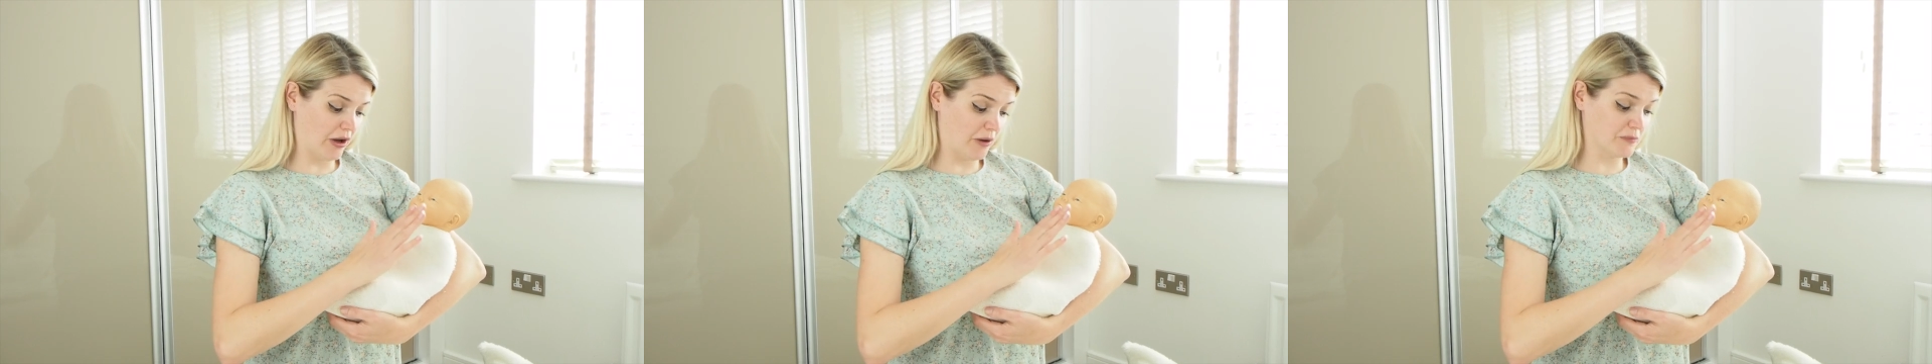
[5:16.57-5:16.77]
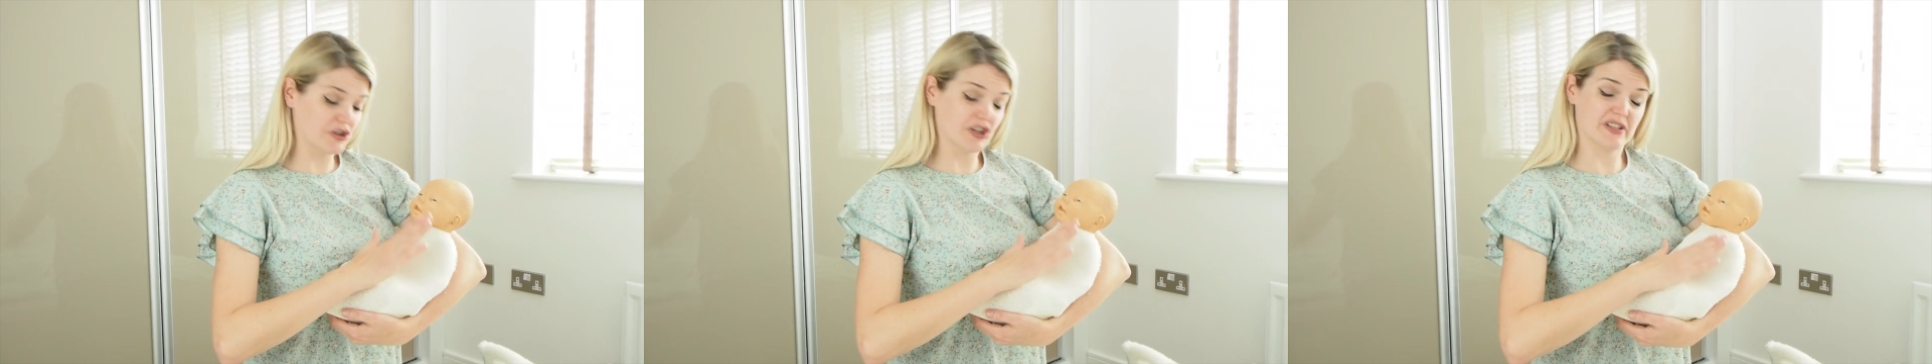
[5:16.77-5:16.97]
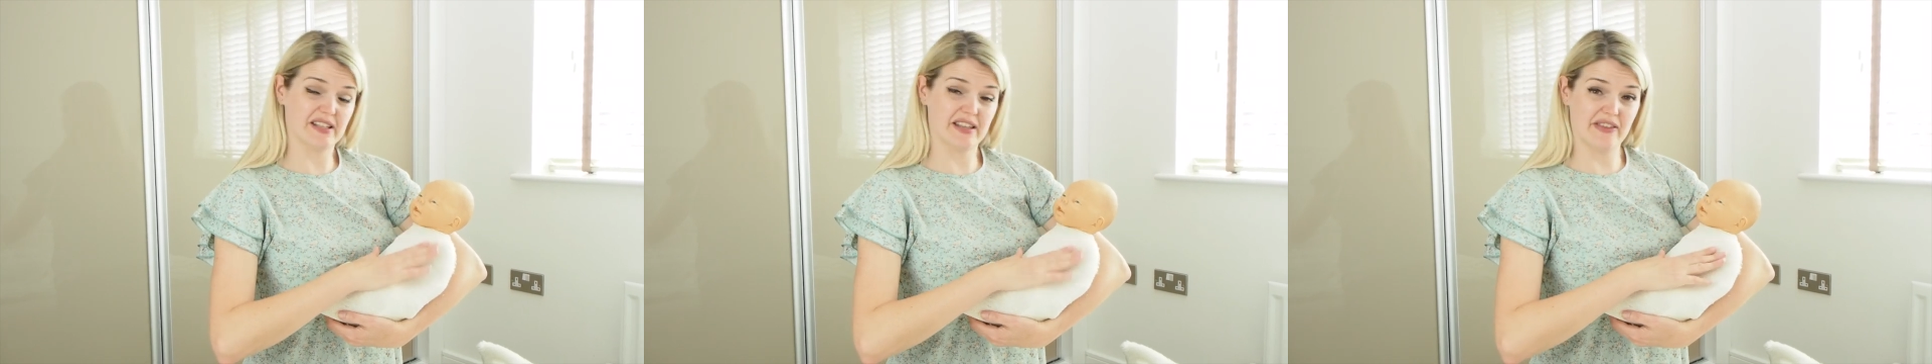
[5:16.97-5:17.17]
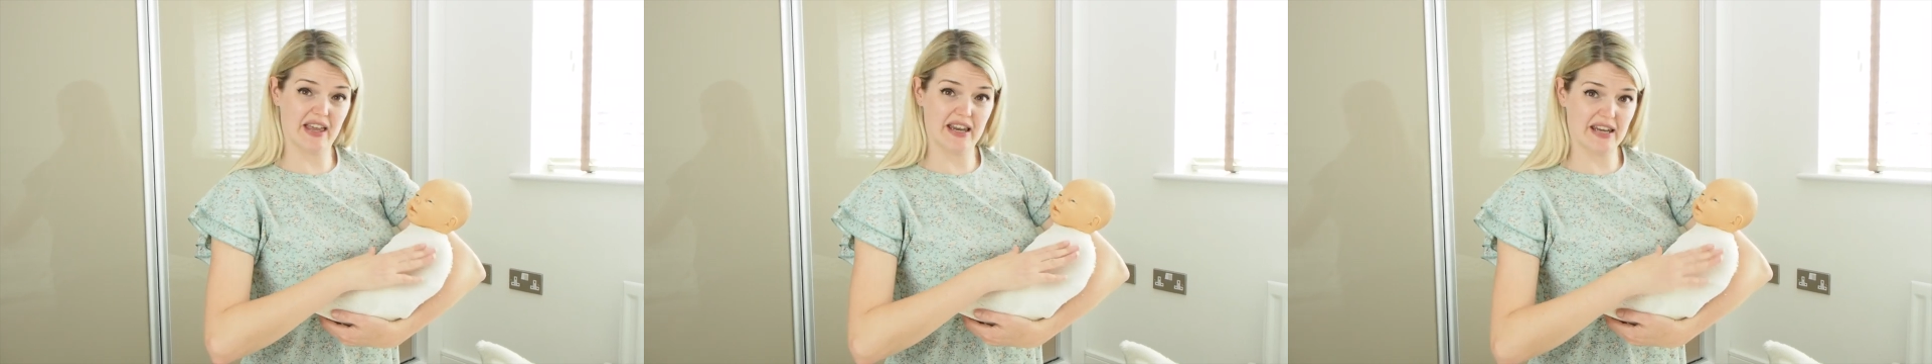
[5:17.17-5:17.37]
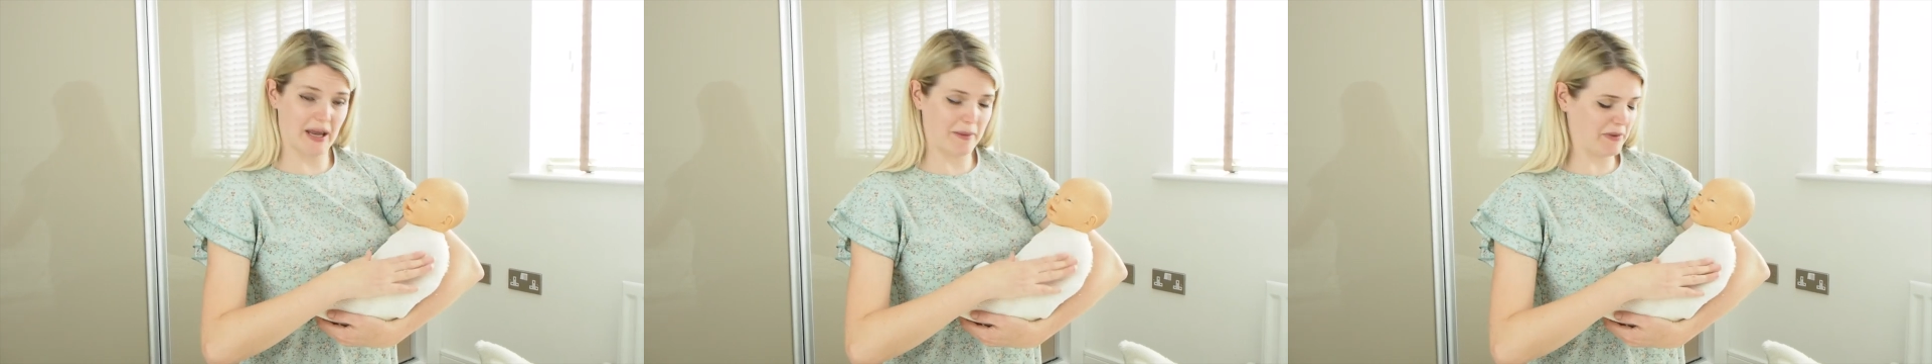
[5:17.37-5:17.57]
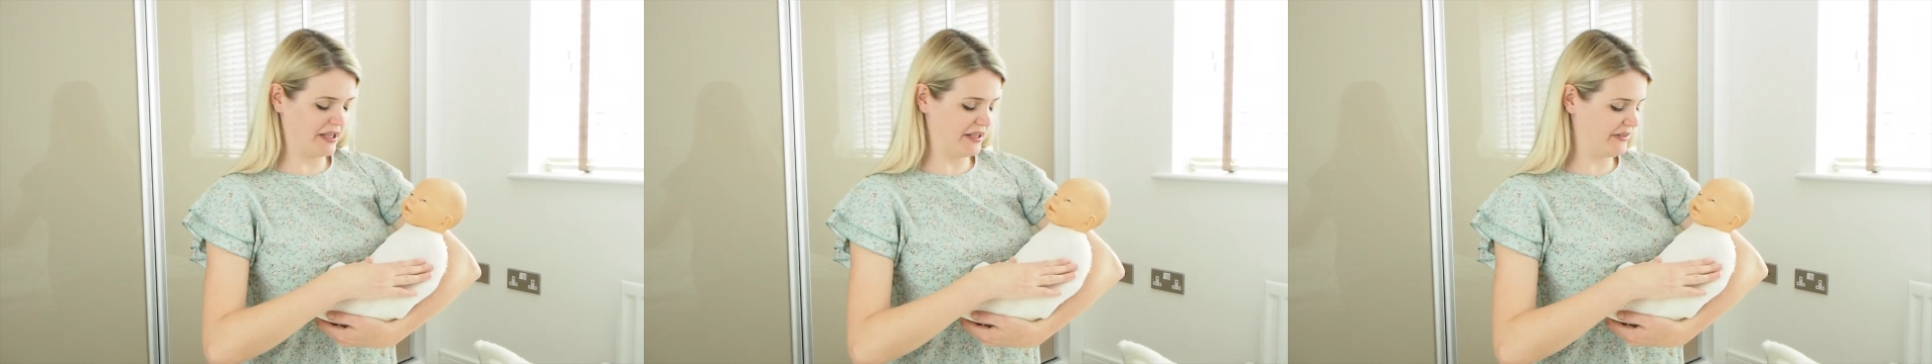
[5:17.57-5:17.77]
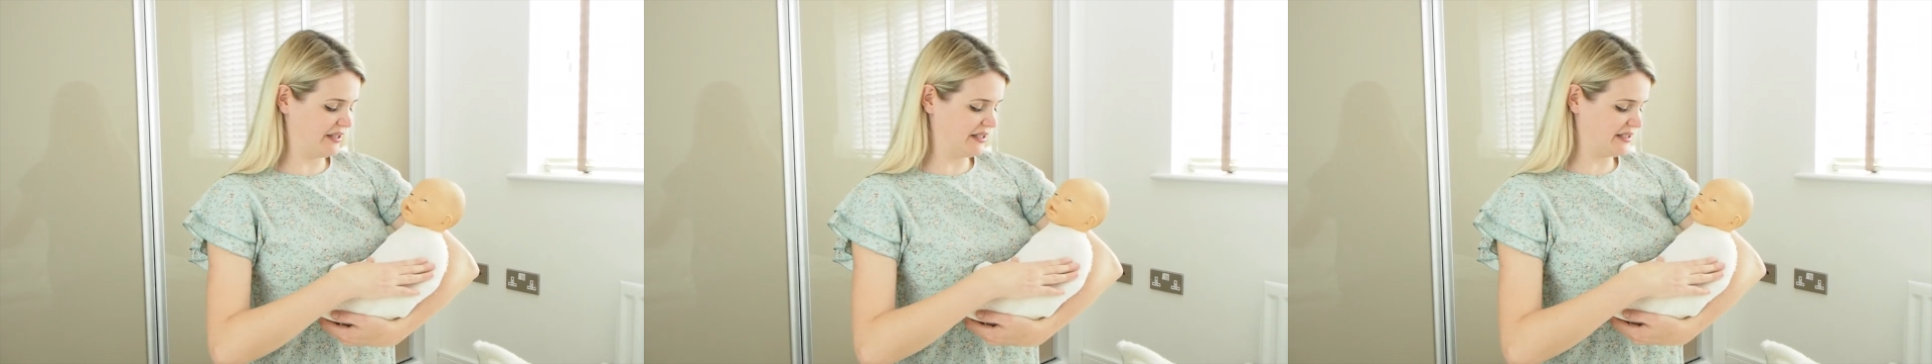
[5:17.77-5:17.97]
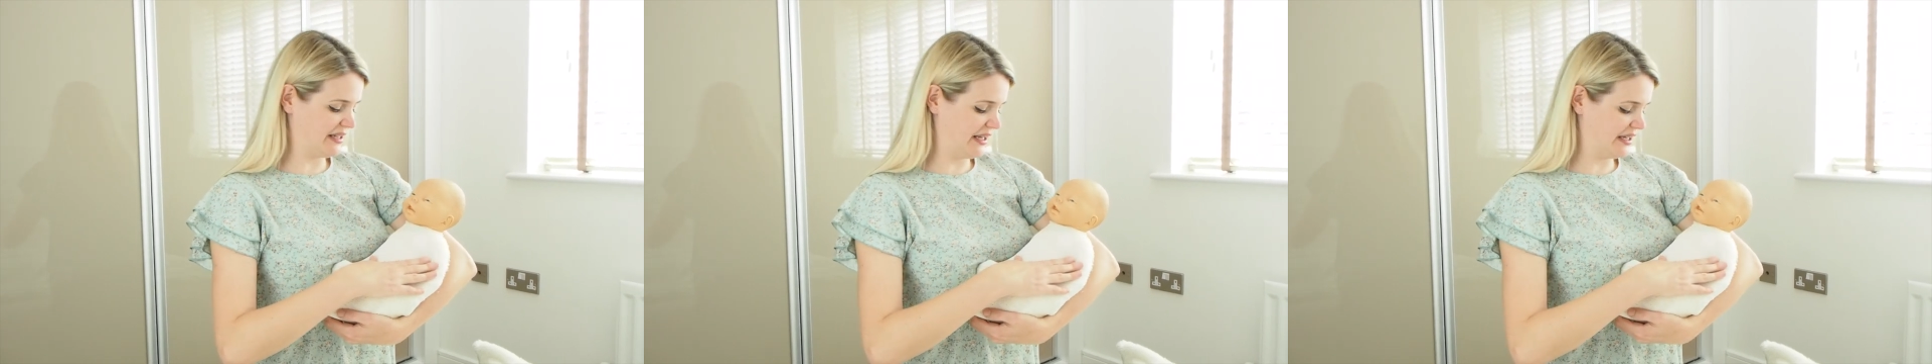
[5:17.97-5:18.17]
just in their nappy at
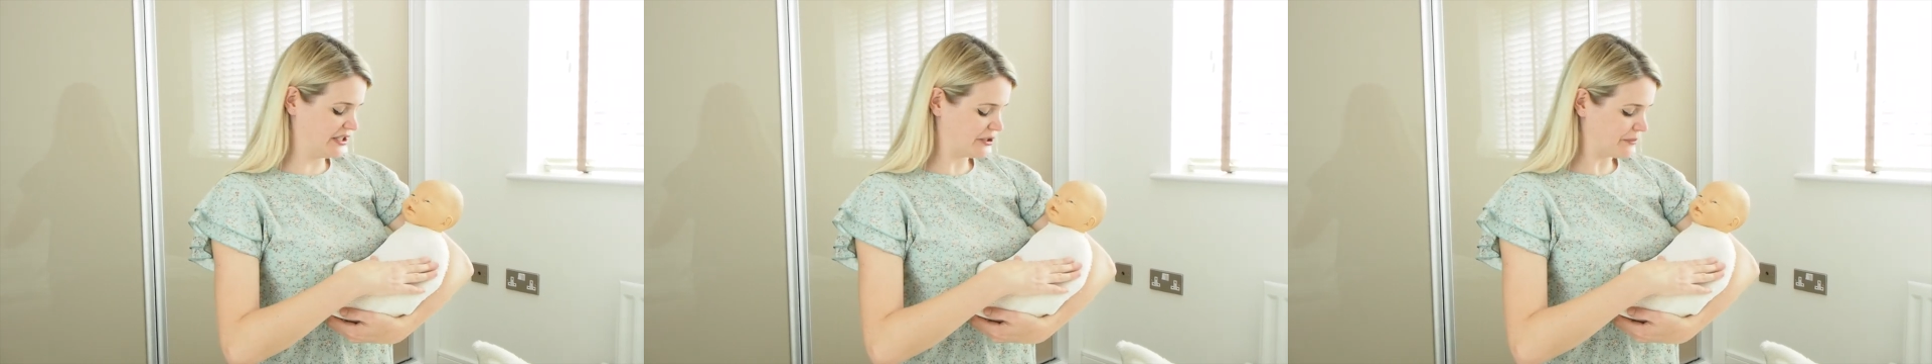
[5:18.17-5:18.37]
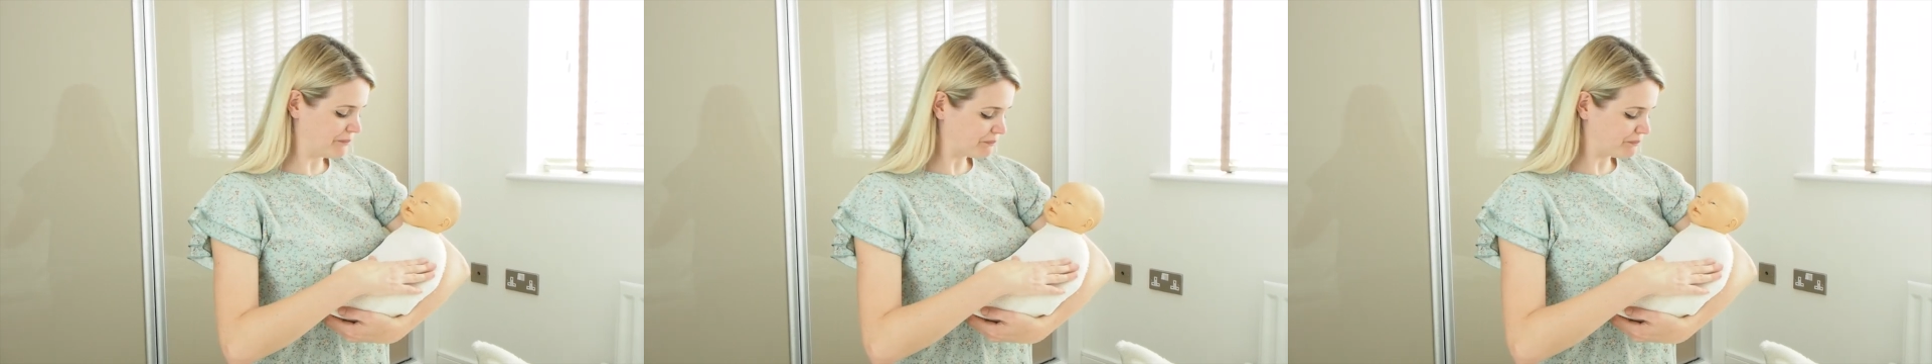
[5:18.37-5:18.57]
this stage.